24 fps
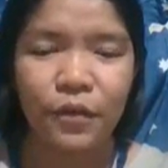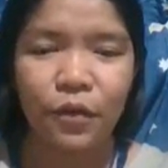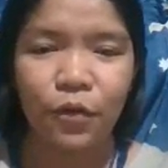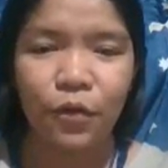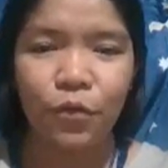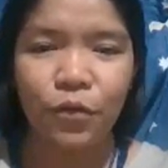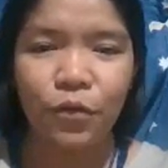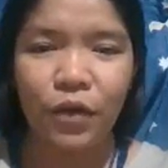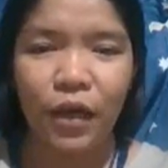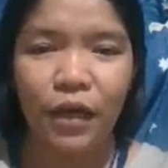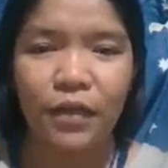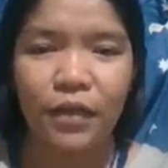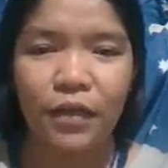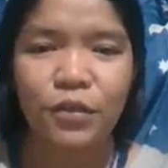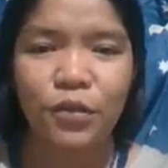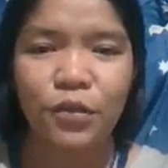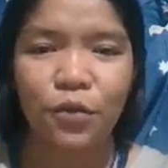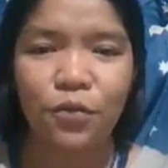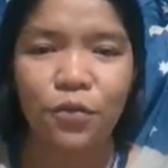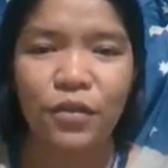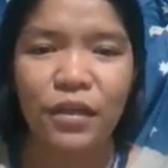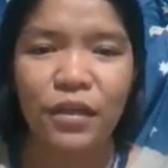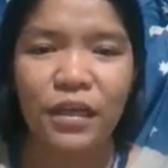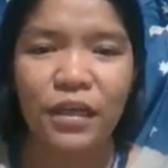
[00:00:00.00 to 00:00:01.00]
Okay,
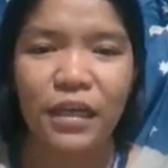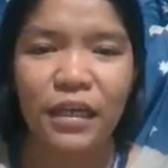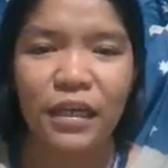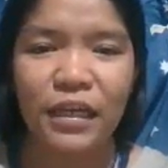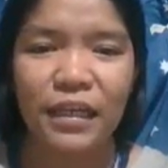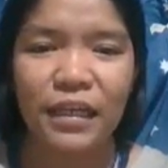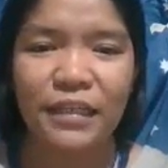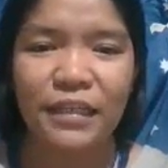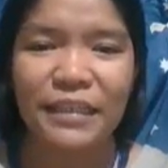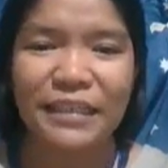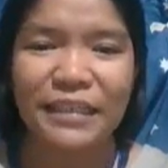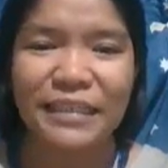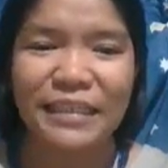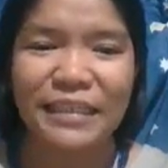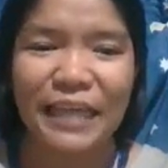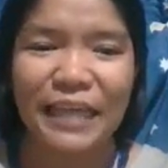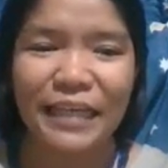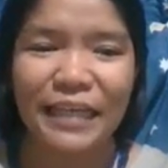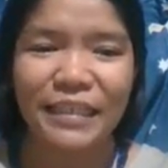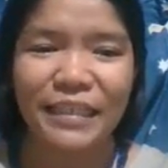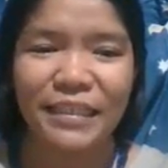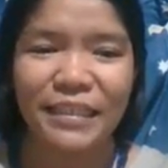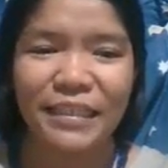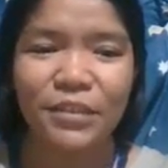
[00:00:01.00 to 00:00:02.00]
so the kid is
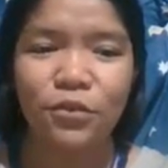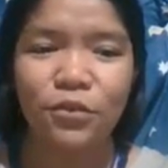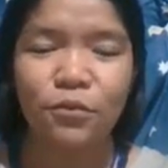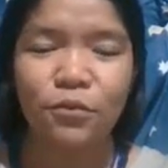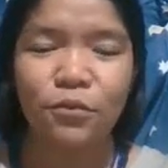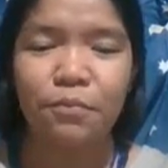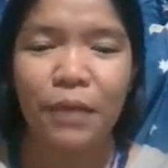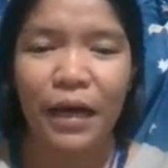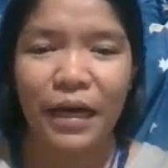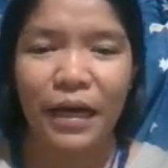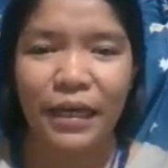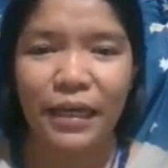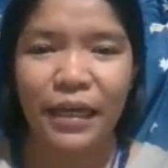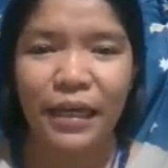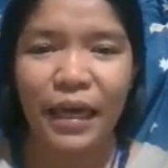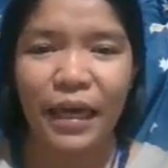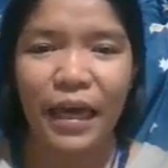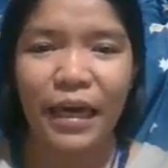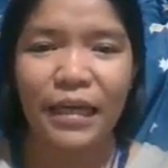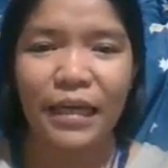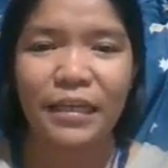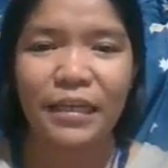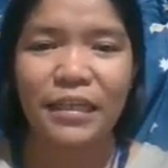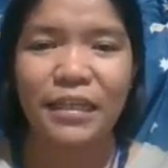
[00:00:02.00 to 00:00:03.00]
excited to buy
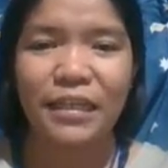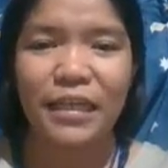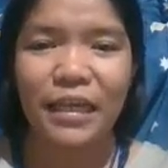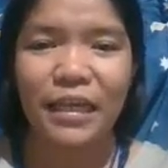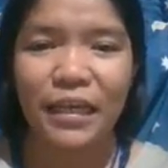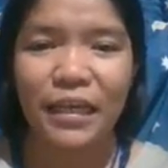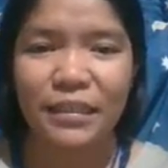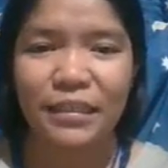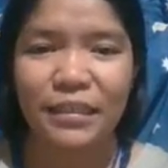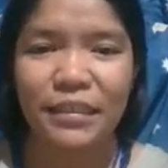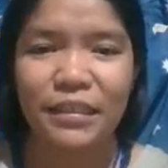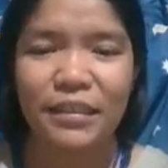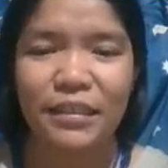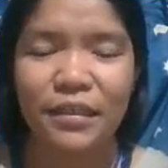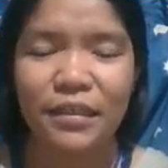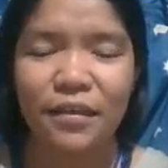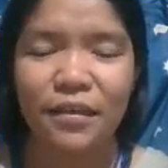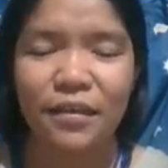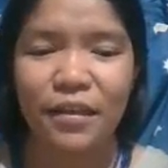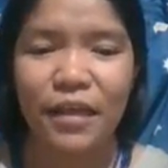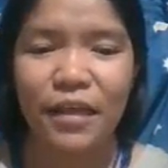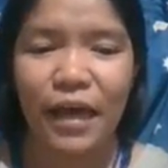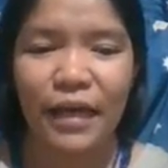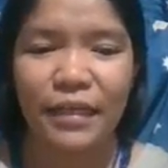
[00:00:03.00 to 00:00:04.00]
and eat
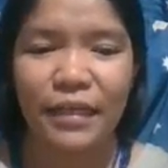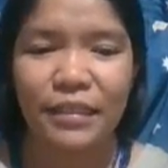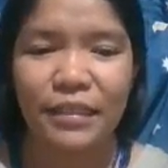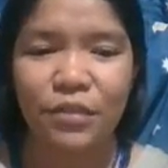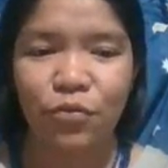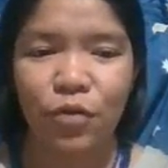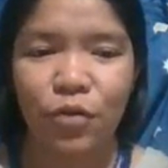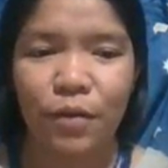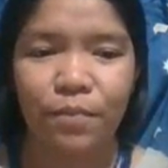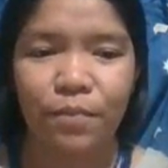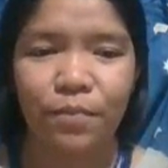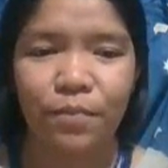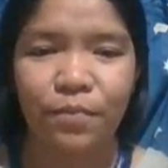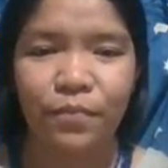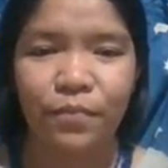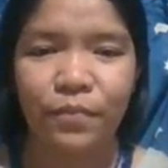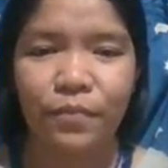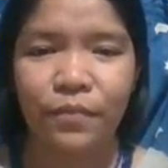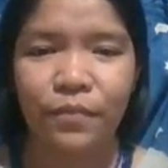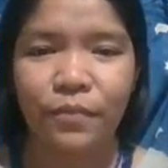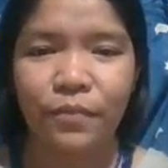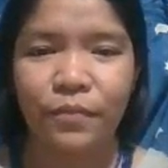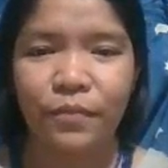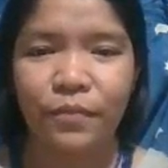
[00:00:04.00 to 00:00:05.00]
the ice cream.
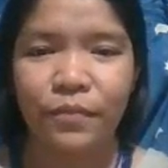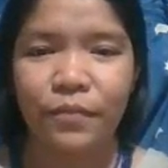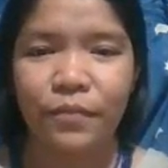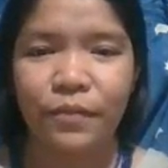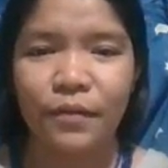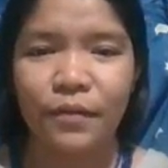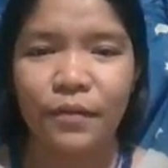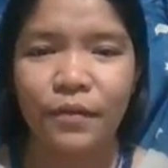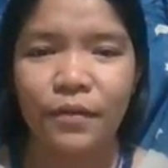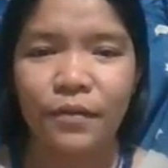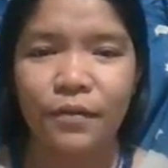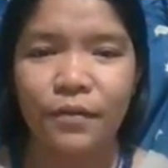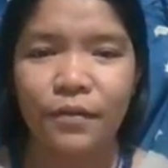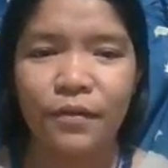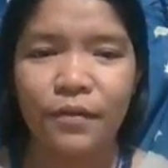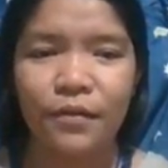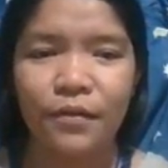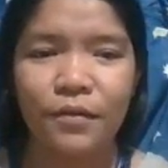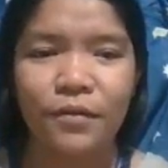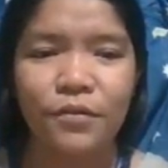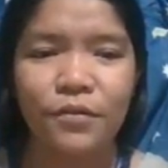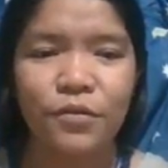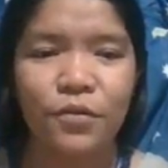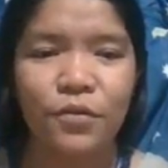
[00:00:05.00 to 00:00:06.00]

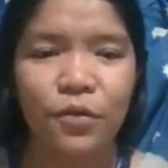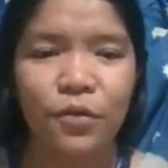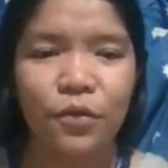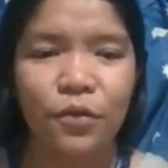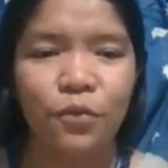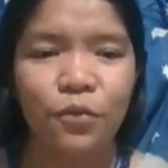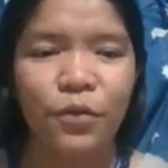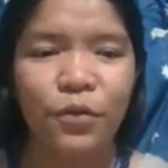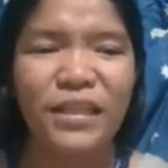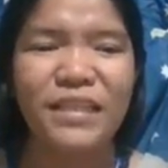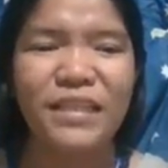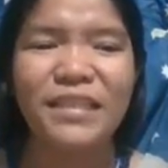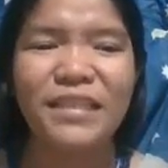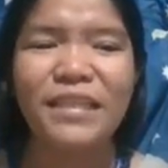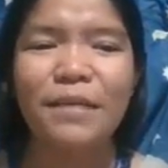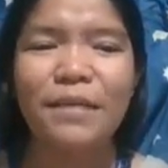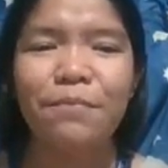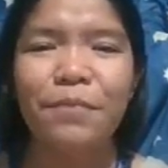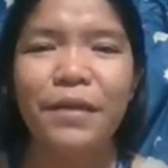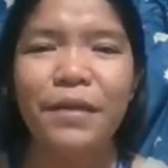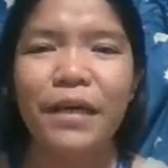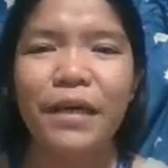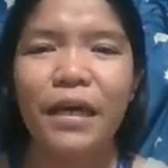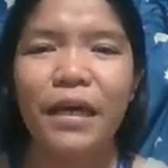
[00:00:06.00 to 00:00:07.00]
So what is the
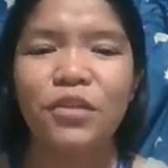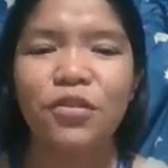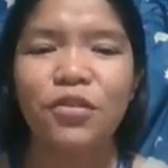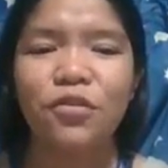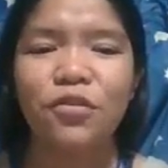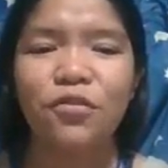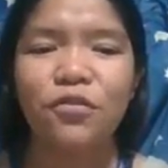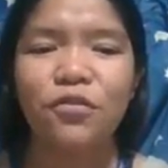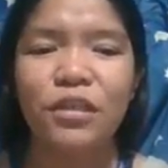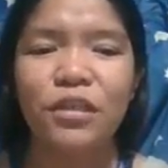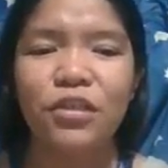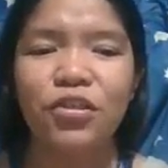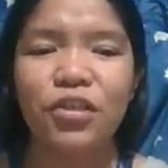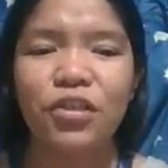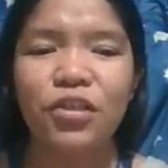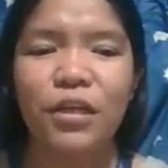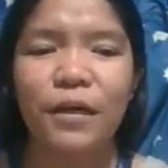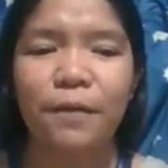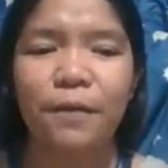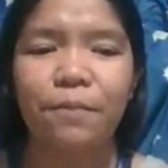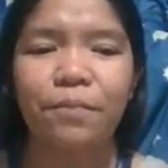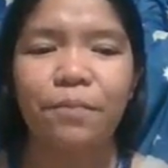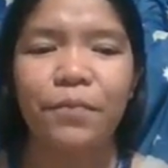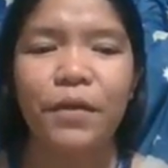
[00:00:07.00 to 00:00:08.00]
implication to
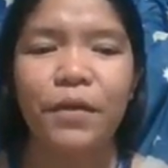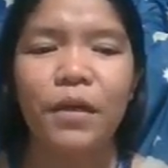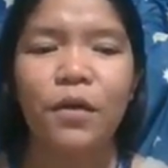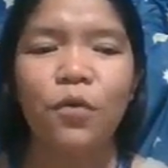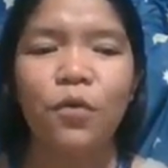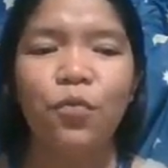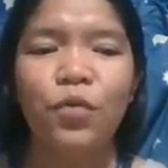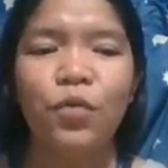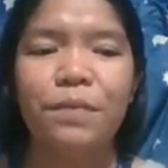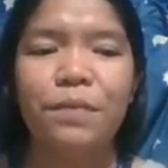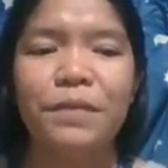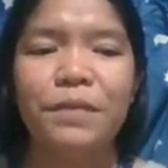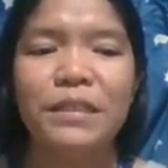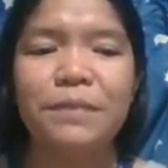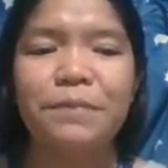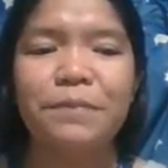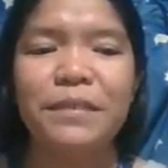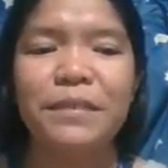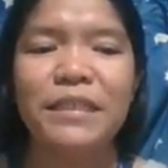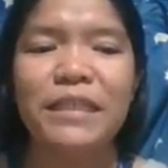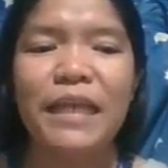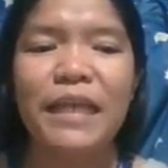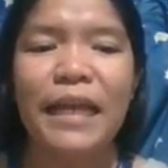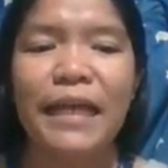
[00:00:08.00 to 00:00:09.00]
teaching? We
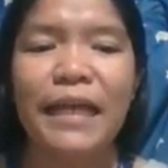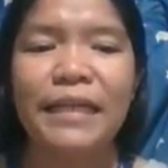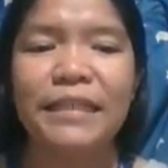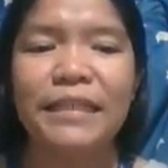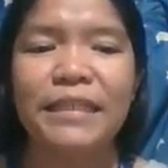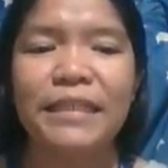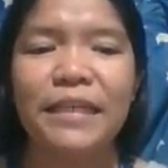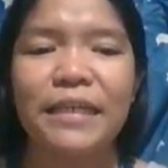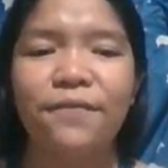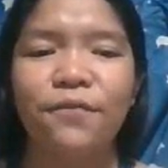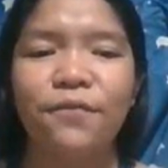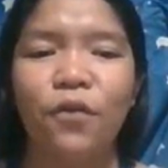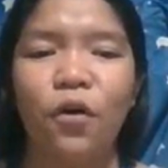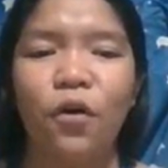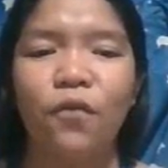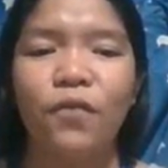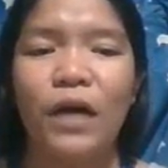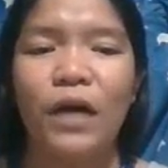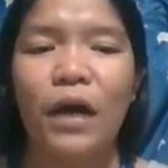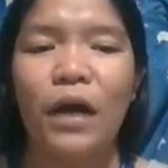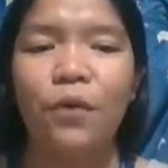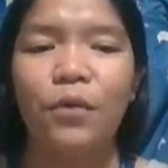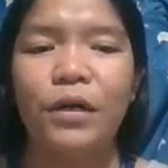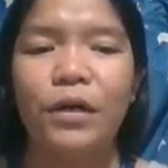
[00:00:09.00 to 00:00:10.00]
must be selective of
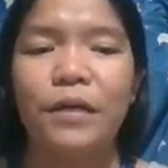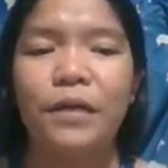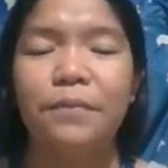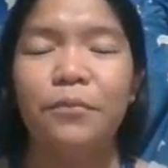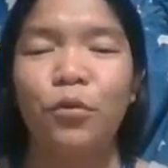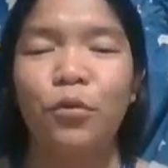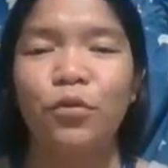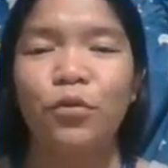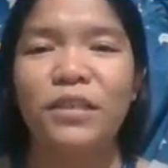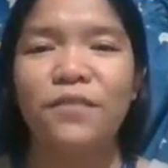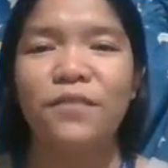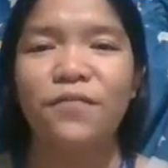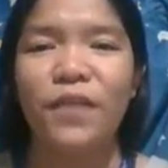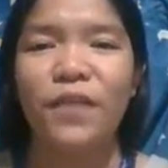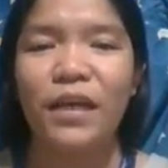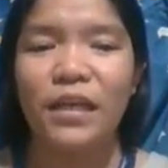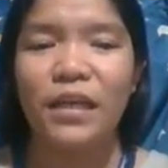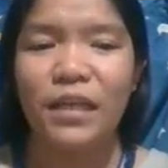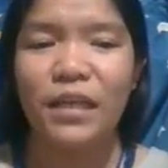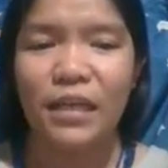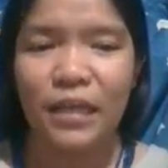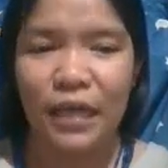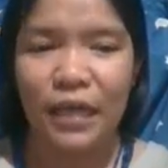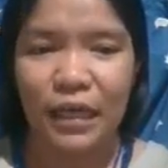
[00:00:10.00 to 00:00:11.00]
our
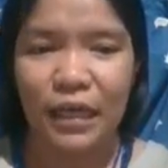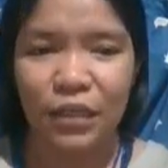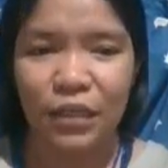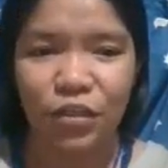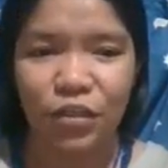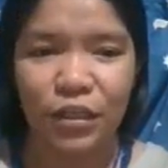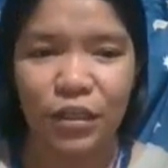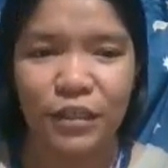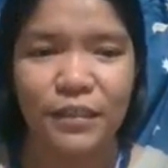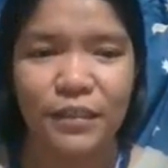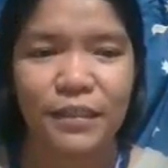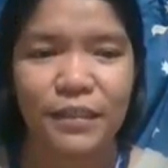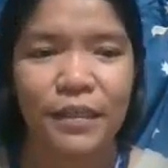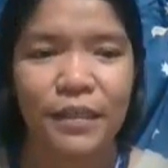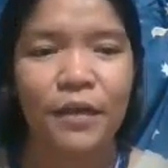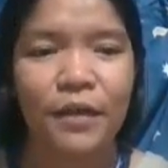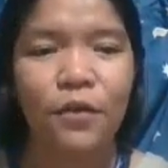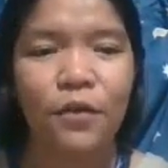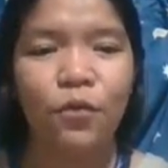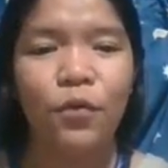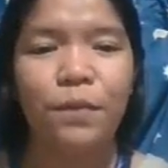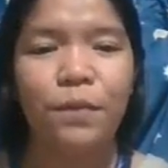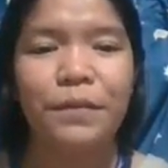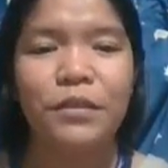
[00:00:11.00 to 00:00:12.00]
motivating agents.
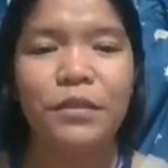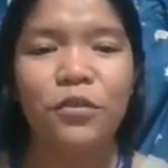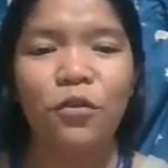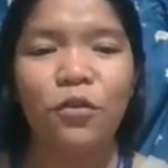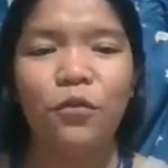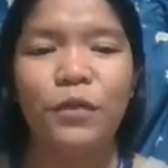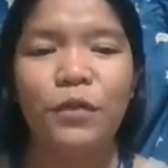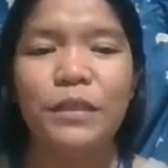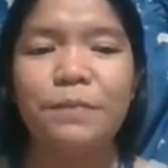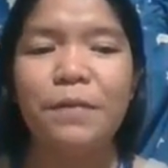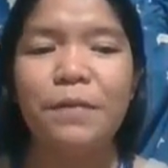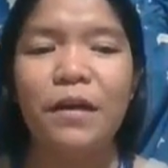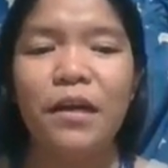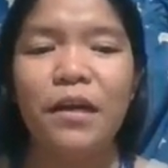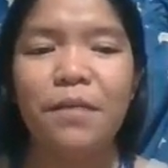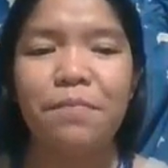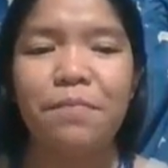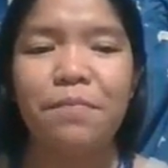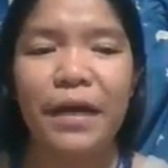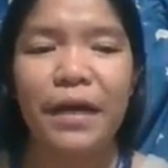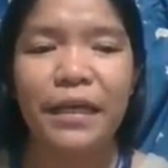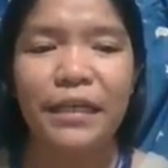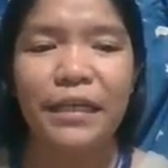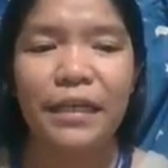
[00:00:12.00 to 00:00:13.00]
We must always be
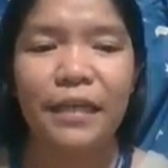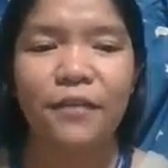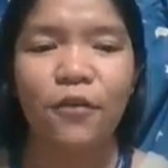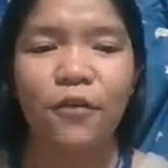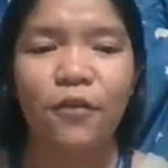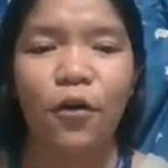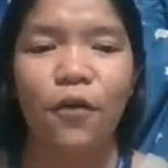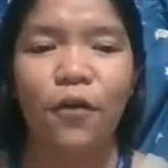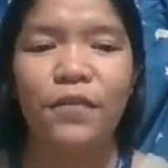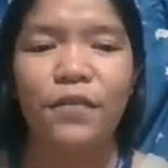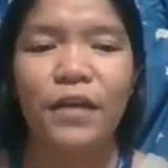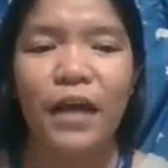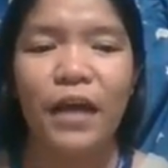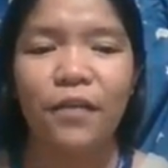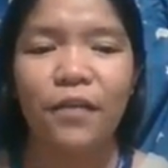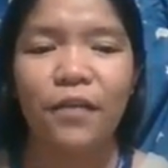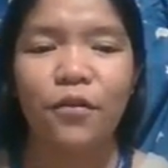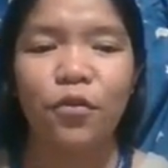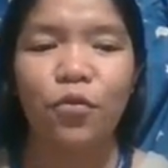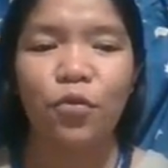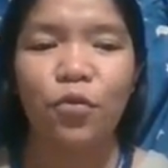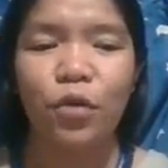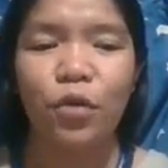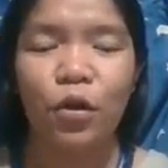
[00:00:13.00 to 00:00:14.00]
reminded of the
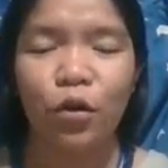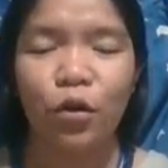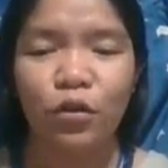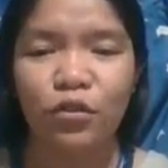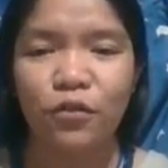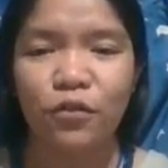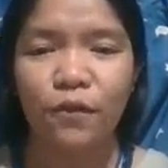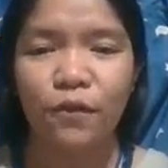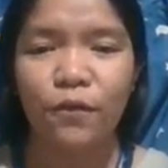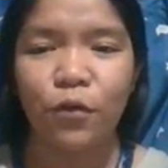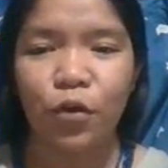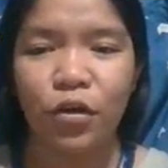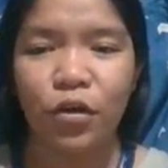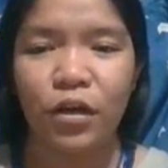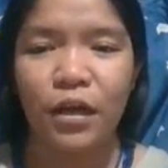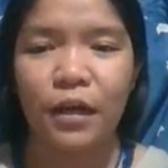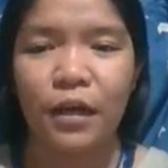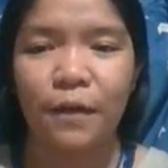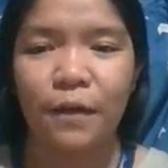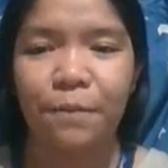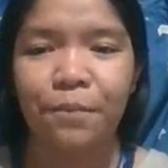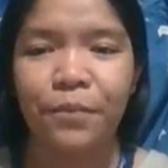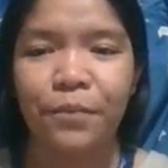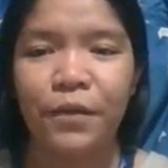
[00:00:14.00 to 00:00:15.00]
other laws of
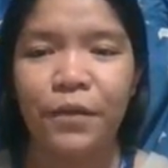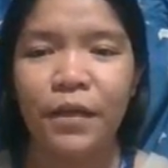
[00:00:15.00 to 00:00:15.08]
learning.